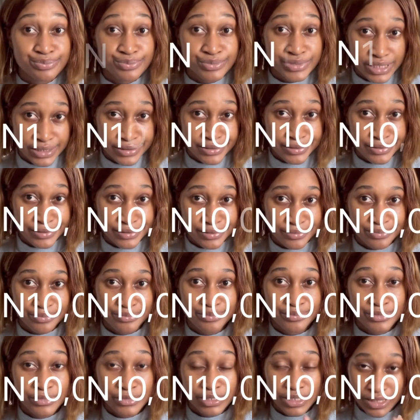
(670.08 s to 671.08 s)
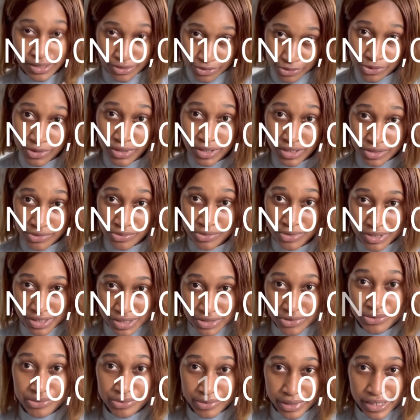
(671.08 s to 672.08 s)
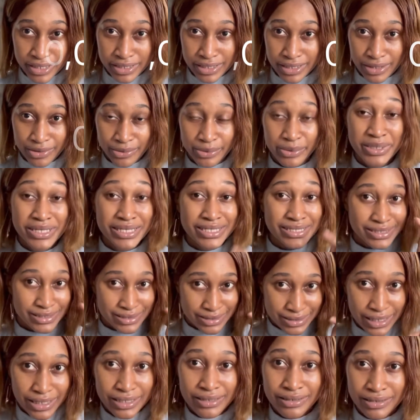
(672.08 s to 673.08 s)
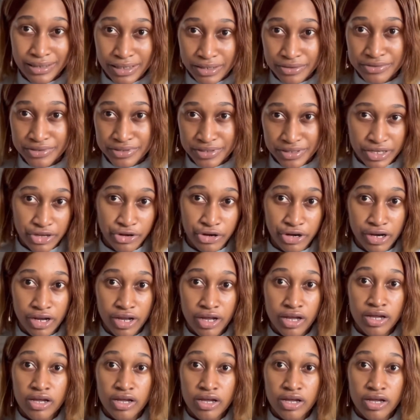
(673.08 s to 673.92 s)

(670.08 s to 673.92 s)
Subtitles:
Yes, in 2022 right now, it's 10,000 naira.